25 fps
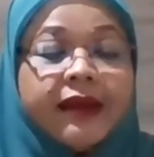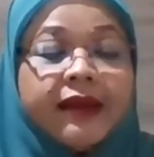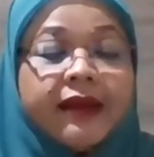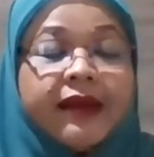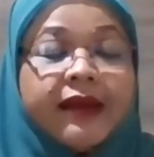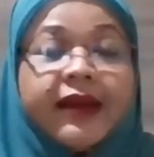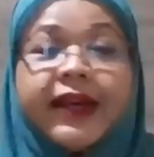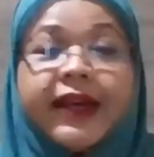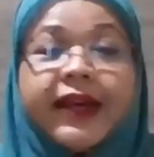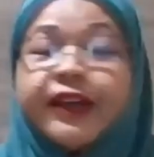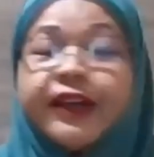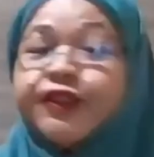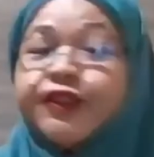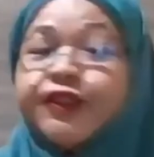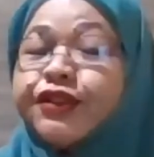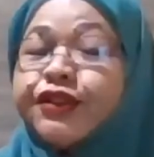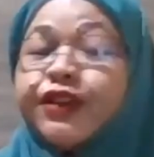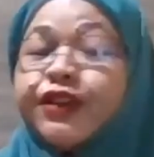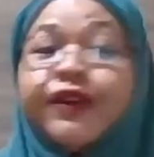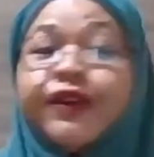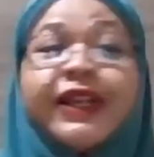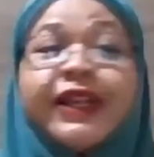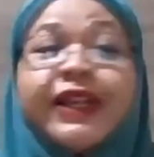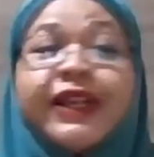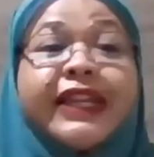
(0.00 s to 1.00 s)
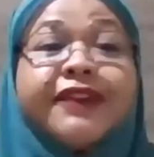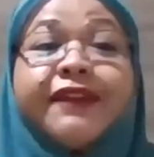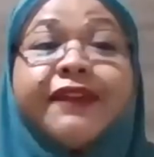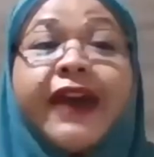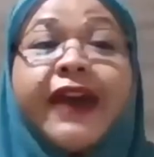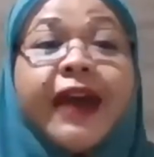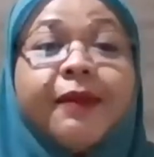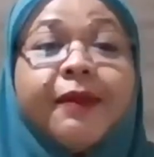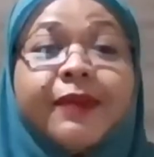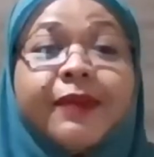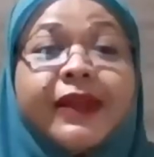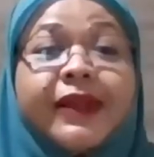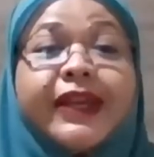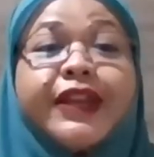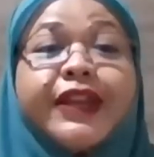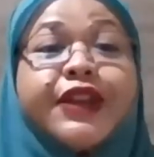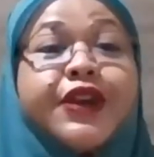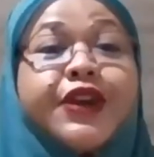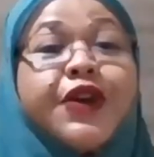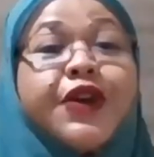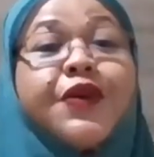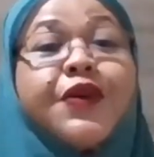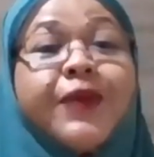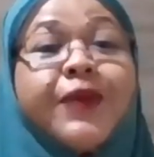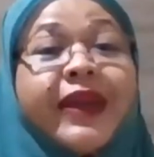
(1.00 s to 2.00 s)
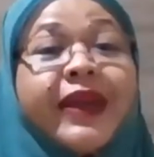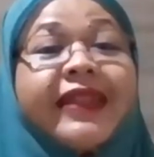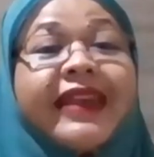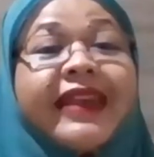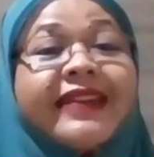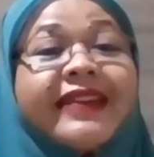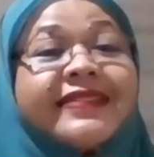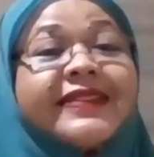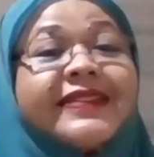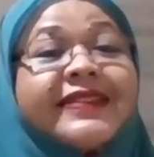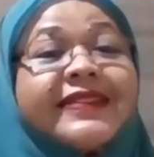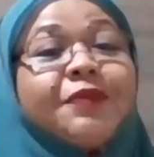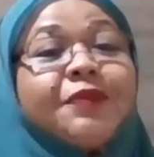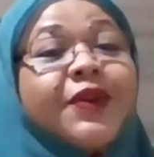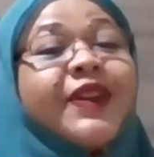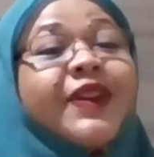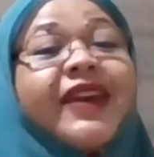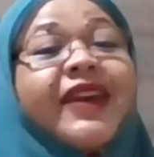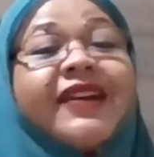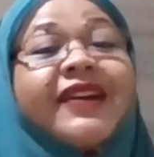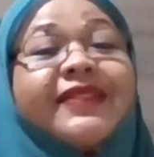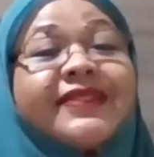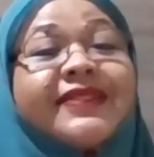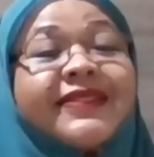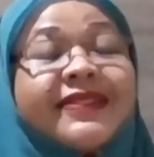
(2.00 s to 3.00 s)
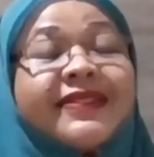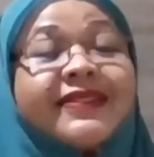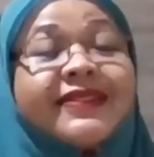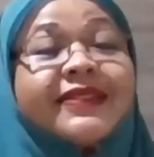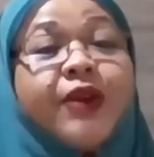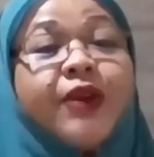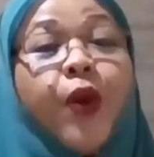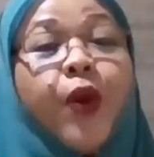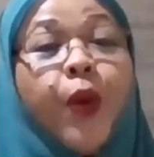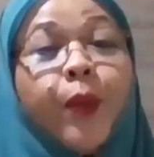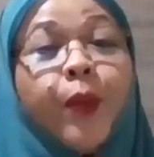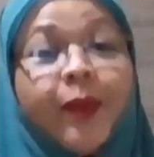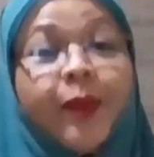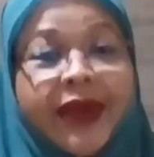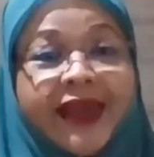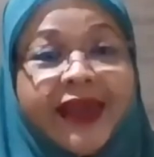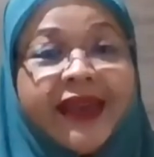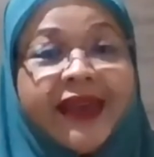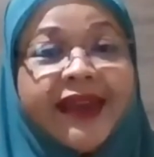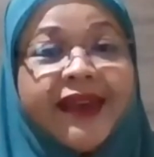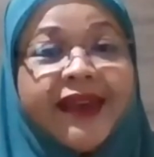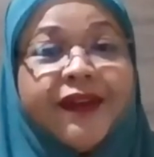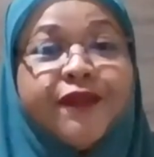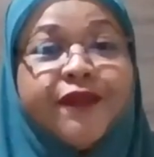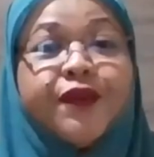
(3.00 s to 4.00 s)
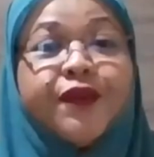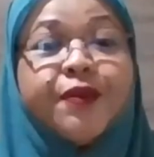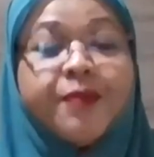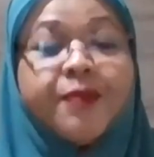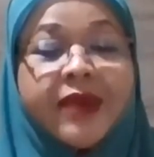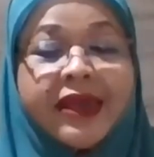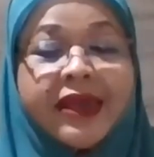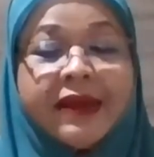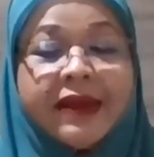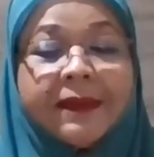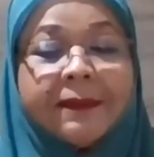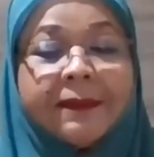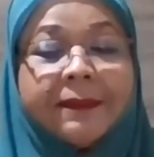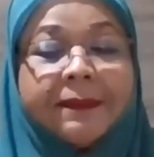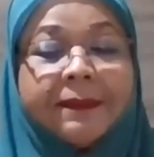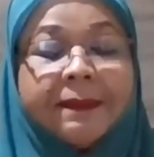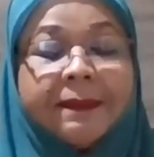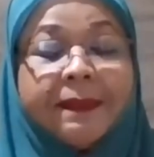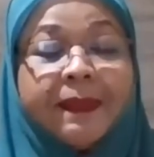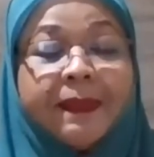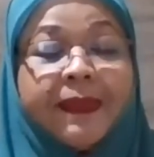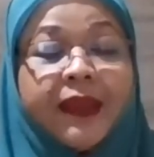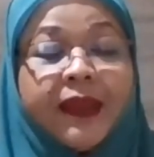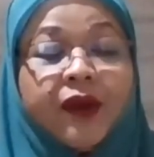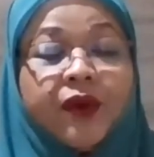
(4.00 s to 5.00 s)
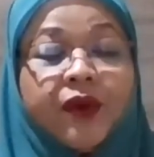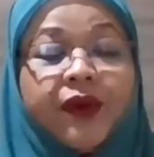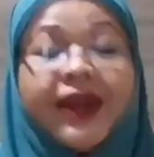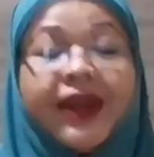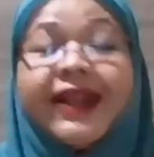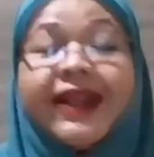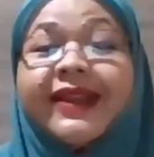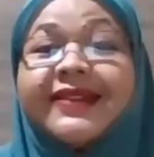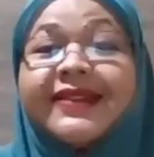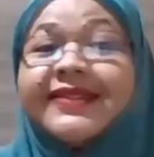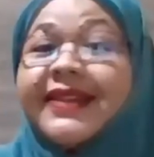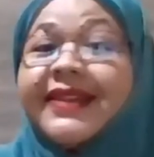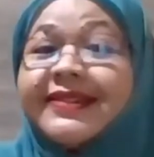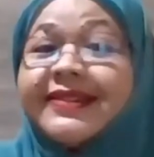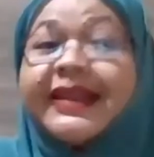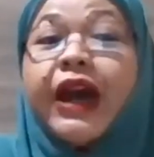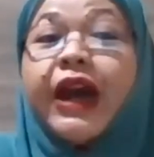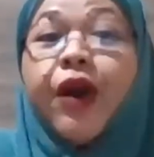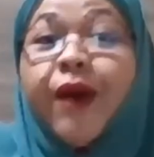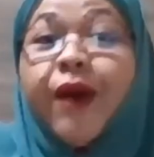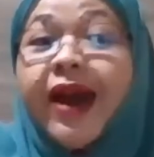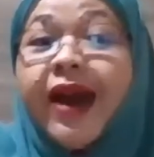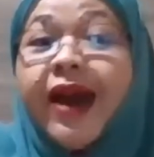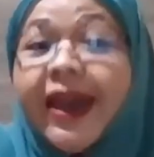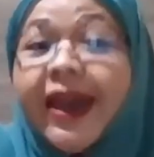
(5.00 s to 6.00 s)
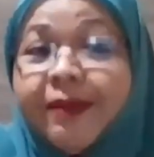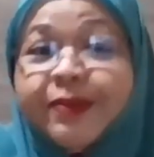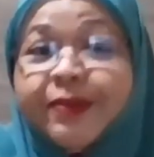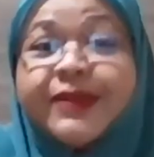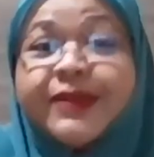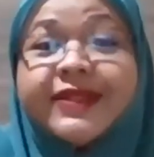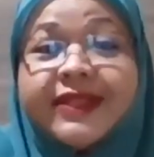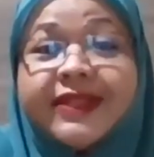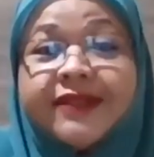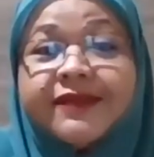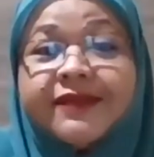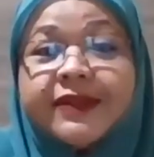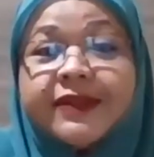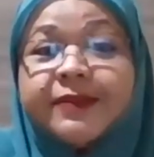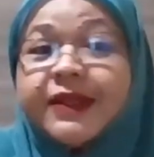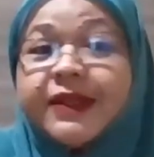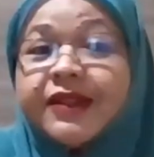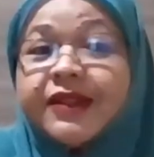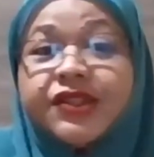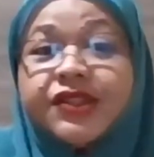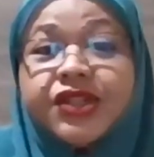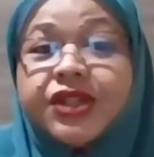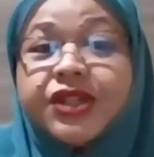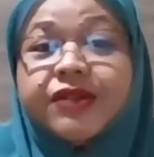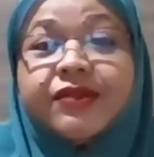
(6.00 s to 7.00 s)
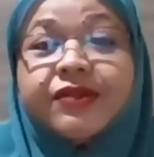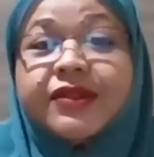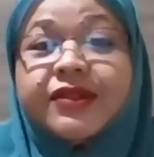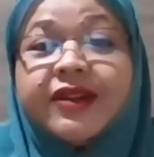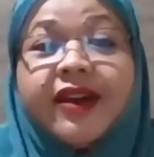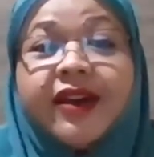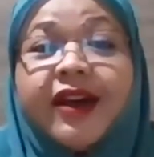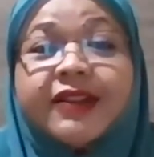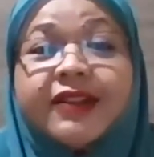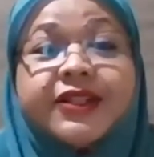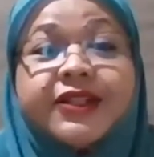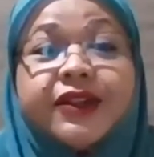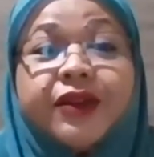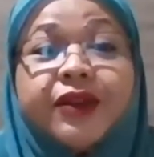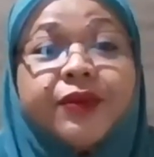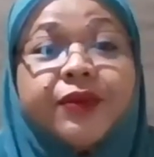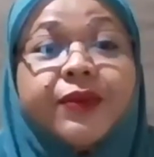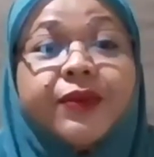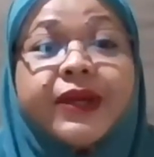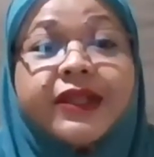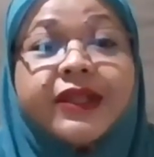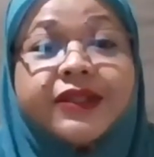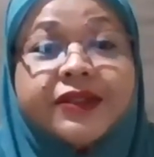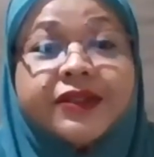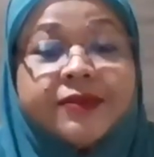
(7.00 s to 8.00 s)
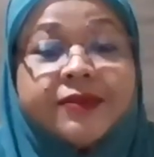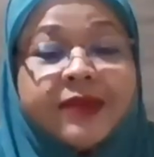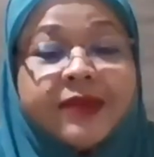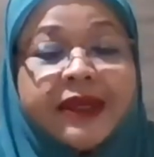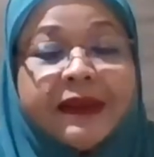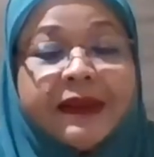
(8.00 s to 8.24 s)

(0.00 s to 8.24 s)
I could not live happily knowing that someone else is hoping for me, or at least that's how I perceive it, because she couldn't utter a word to me.